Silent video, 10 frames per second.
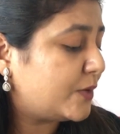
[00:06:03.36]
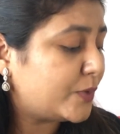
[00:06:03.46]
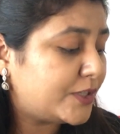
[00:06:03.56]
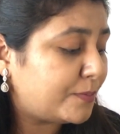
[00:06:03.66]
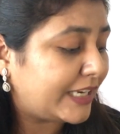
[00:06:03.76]
and
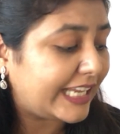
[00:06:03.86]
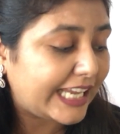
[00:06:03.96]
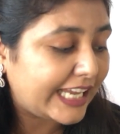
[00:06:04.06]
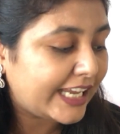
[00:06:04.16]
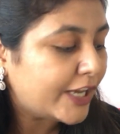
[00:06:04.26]
vitamin
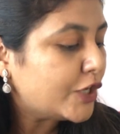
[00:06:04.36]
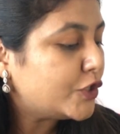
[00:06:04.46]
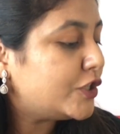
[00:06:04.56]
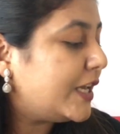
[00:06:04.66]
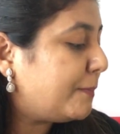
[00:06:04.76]
E
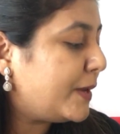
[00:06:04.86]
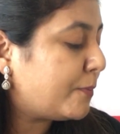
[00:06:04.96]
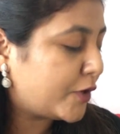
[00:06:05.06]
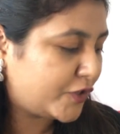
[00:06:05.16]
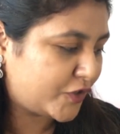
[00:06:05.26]
to deeply
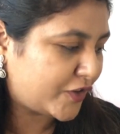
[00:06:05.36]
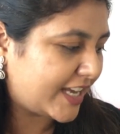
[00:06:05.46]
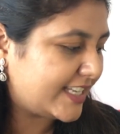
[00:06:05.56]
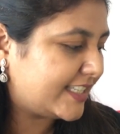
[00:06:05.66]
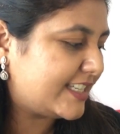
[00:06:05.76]

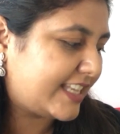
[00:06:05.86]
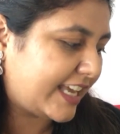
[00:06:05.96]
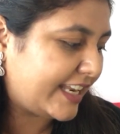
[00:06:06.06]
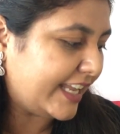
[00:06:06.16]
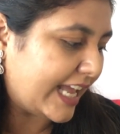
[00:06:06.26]
moisturize the
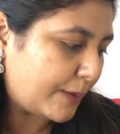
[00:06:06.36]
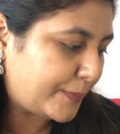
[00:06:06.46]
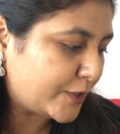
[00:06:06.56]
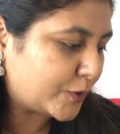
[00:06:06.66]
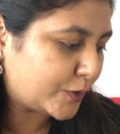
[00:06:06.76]
skin,
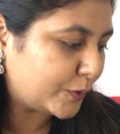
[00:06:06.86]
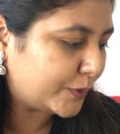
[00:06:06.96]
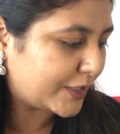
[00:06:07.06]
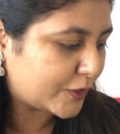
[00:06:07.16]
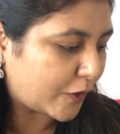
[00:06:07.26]
helping to
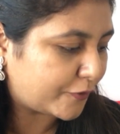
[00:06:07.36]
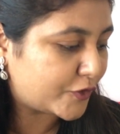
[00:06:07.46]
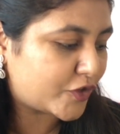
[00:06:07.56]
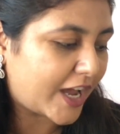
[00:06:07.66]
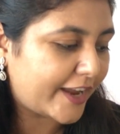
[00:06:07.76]
soothe and
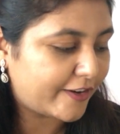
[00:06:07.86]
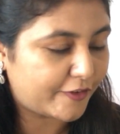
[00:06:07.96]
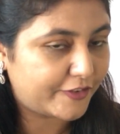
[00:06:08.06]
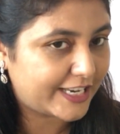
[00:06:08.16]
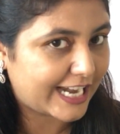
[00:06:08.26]
soften dry,
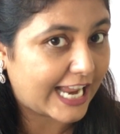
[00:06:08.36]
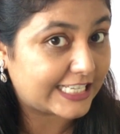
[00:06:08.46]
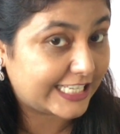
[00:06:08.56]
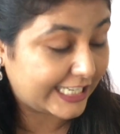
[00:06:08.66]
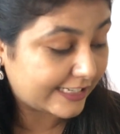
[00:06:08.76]
rough and
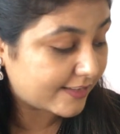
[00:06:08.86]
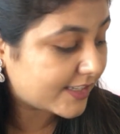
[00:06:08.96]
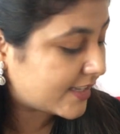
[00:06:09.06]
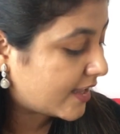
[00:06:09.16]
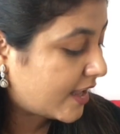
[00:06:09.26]
cracked
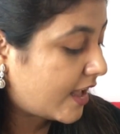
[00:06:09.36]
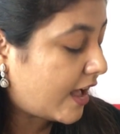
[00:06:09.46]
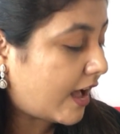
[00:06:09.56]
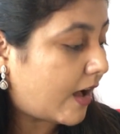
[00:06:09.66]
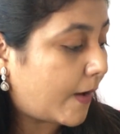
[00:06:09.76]
heels.
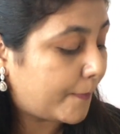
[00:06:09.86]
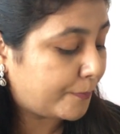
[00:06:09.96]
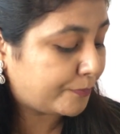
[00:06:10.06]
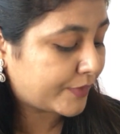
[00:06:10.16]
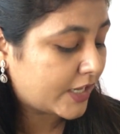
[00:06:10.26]

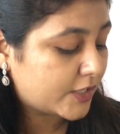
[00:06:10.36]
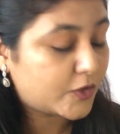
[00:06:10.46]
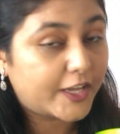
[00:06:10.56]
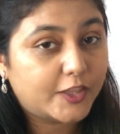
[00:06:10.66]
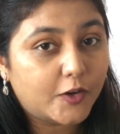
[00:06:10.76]

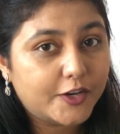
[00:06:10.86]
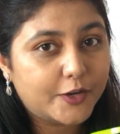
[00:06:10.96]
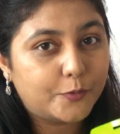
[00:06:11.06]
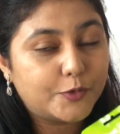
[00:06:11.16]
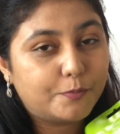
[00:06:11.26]
So I thought
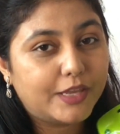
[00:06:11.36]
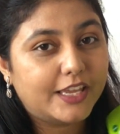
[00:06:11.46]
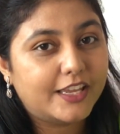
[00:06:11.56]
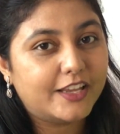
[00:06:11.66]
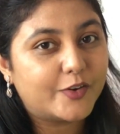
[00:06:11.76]
it would
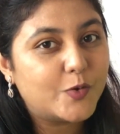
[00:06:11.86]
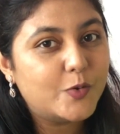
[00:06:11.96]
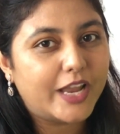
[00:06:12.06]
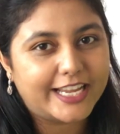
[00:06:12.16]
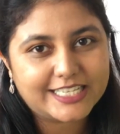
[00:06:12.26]
be a
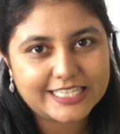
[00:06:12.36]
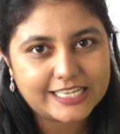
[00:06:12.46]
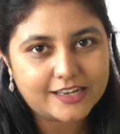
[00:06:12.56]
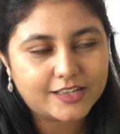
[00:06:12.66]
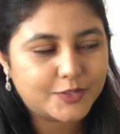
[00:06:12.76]
cool
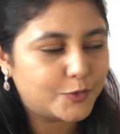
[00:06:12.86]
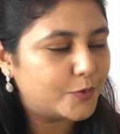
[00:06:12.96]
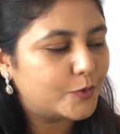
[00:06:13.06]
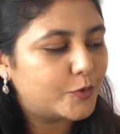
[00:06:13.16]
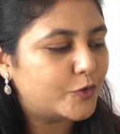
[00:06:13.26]
idea
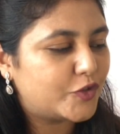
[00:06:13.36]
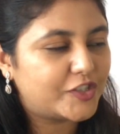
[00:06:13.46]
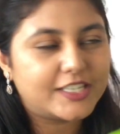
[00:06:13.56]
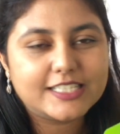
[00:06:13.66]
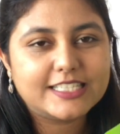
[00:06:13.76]
to
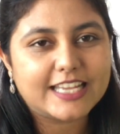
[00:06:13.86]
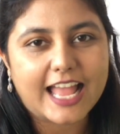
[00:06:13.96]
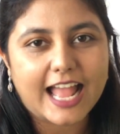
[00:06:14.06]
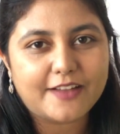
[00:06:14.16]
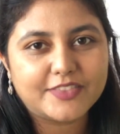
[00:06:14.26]
just
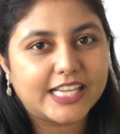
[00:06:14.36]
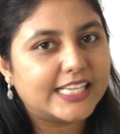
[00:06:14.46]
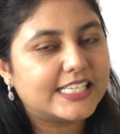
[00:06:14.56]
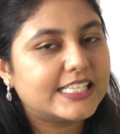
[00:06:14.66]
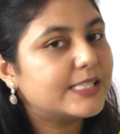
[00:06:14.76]
have
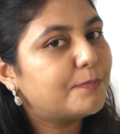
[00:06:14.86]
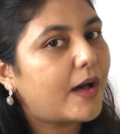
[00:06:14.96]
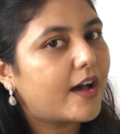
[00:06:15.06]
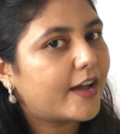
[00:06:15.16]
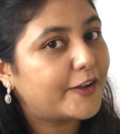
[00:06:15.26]
that
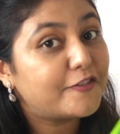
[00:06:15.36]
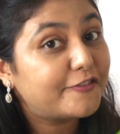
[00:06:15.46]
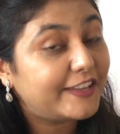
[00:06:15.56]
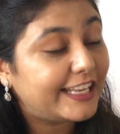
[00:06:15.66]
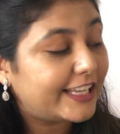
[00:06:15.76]
spa kind of
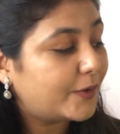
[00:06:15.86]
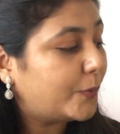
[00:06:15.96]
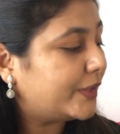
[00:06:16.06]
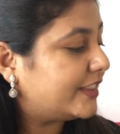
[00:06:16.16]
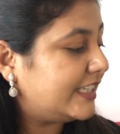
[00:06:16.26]
feeling
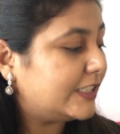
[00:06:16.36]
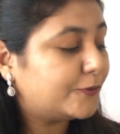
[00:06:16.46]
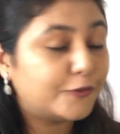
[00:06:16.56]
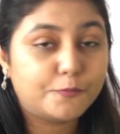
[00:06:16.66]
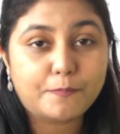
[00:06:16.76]
with these
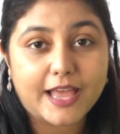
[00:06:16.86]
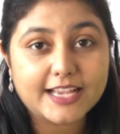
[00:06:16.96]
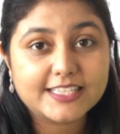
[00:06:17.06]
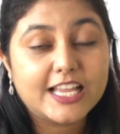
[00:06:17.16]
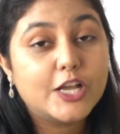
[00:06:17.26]
foot
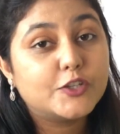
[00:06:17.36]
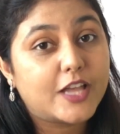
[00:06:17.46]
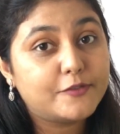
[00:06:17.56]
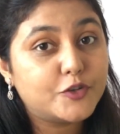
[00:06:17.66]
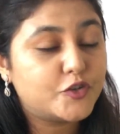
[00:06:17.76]
packs. So
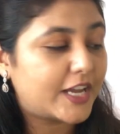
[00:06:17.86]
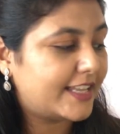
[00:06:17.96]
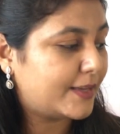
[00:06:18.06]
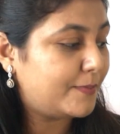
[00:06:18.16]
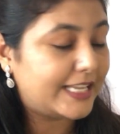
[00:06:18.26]
I have to try
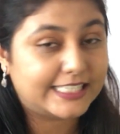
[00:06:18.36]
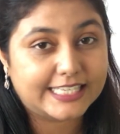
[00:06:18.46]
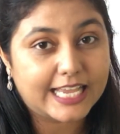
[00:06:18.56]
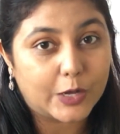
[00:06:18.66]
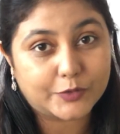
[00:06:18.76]
them. Let's
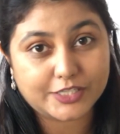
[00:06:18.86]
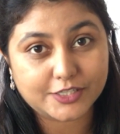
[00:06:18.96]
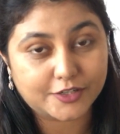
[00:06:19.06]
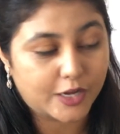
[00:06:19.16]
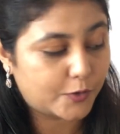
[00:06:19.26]
see how they
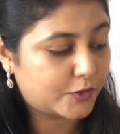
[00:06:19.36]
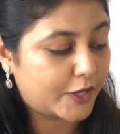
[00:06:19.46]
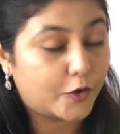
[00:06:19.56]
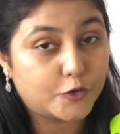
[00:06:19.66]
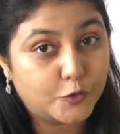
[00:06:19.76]
turn out. So
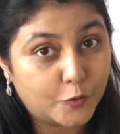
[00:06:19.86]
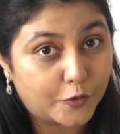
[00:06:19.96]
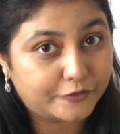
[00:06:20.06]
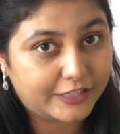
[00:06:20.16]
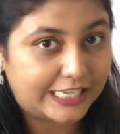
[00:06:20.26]
I got two
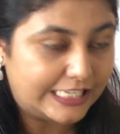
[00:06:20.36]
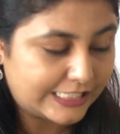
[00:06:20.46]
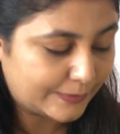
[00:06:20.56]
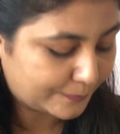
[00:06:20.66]
of these.